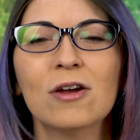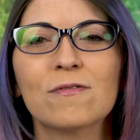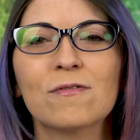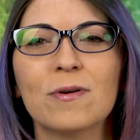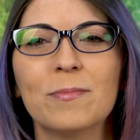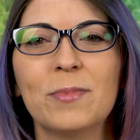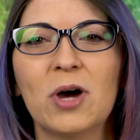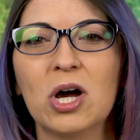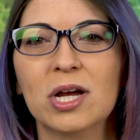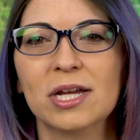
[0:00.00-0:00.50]

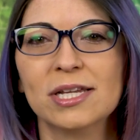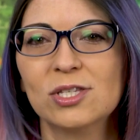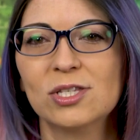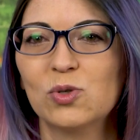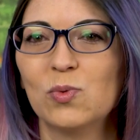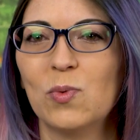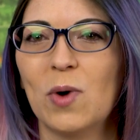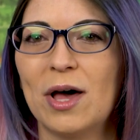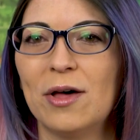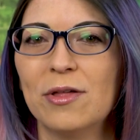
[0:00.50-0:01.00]
from
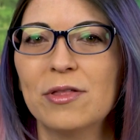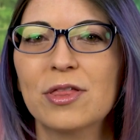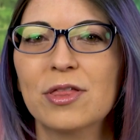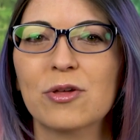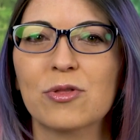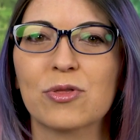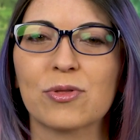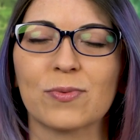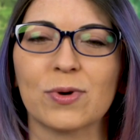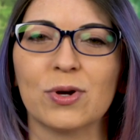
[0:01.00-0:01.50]
August
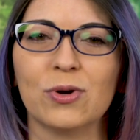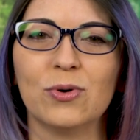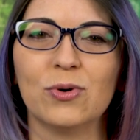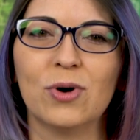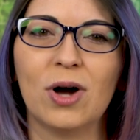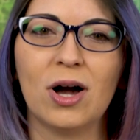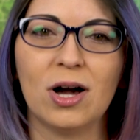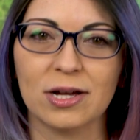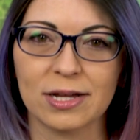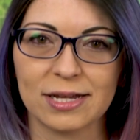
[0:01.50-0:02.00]
12th
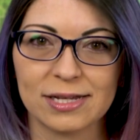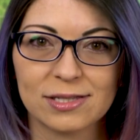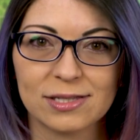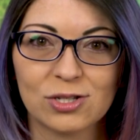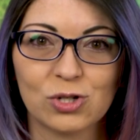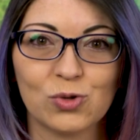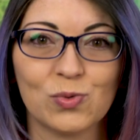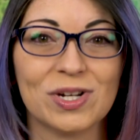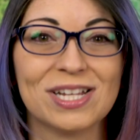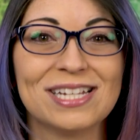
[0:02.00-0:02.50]
through
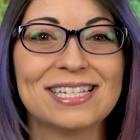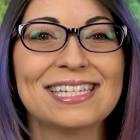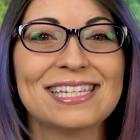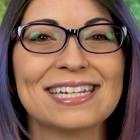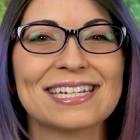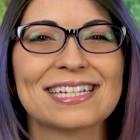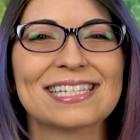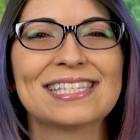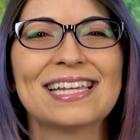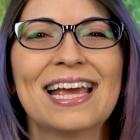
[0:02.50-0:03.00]
August
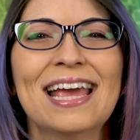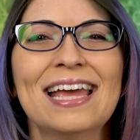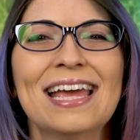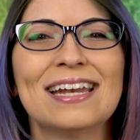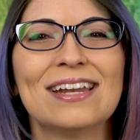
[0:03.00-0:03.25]
26th.